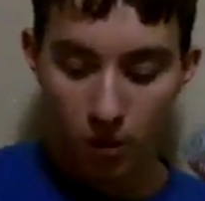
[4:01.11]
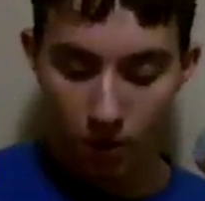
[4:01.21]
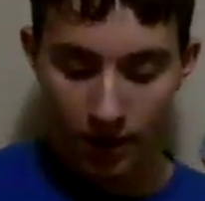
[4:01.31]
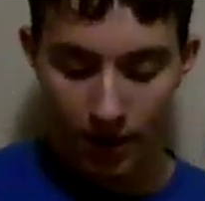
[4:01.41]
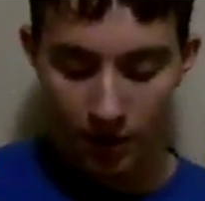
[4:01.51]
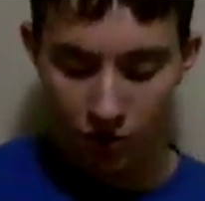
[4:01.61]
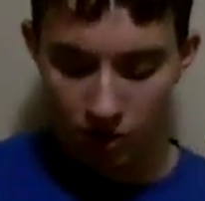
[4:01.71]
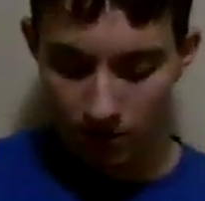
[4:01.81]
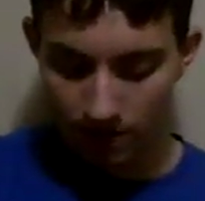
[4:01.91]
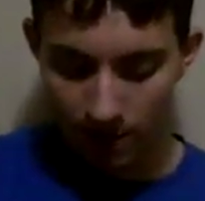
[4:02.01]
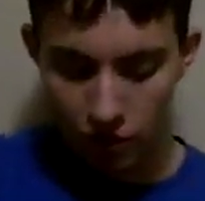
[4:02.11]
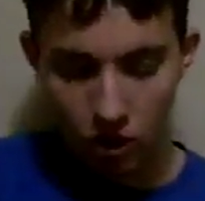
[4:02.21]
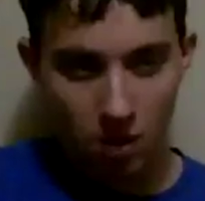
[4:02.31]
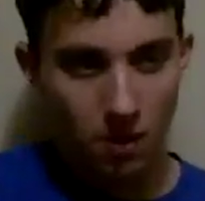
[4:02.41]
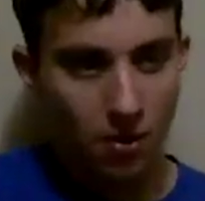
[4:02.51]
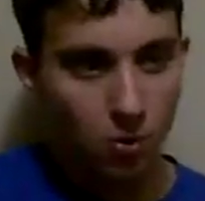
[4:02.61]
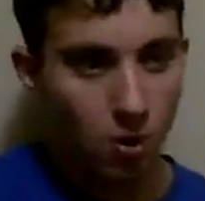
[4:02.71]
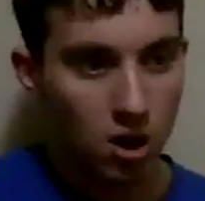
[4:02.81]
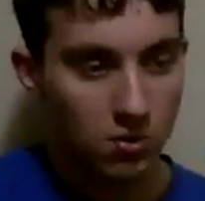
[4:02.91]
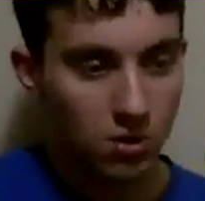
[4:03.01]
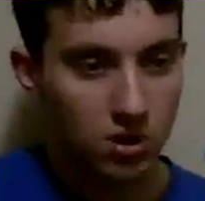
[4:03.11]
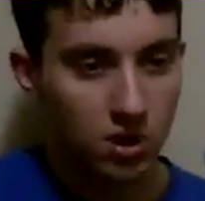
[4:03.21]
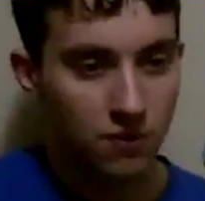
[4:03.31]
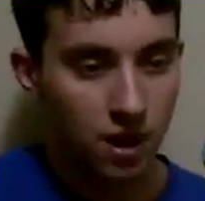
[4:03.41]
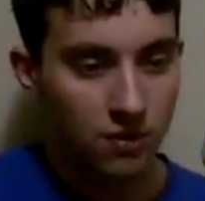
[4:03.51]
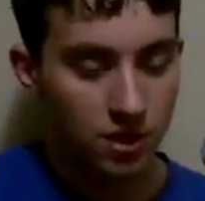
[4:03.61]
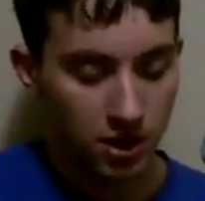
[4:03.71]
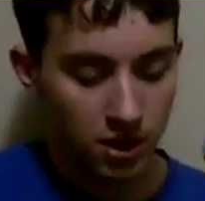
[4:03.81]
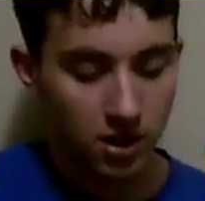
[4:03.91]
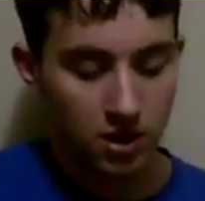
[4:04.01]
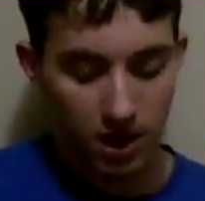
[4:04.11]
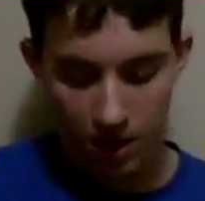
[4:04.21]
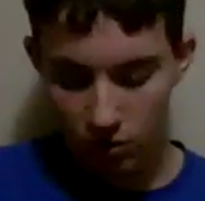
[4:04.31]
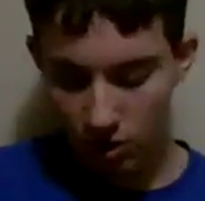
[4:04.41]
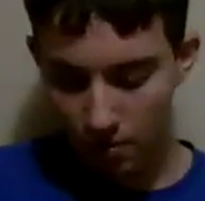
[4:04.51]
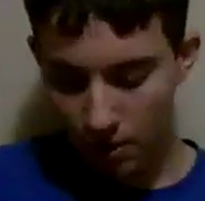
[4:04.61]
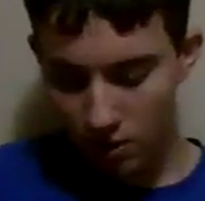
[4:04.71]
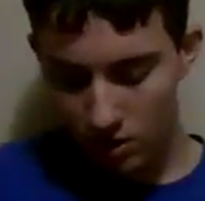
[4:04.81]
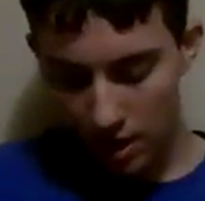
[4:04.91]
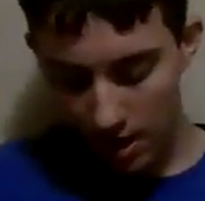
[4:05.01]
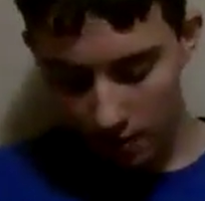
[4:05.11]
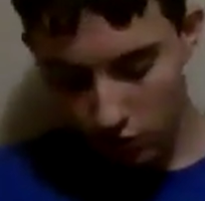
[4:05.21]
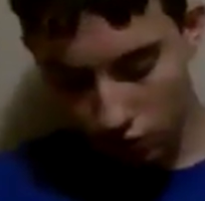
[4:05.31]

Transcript: One interesting feature about the Washburn C5CE is it actually appears to have a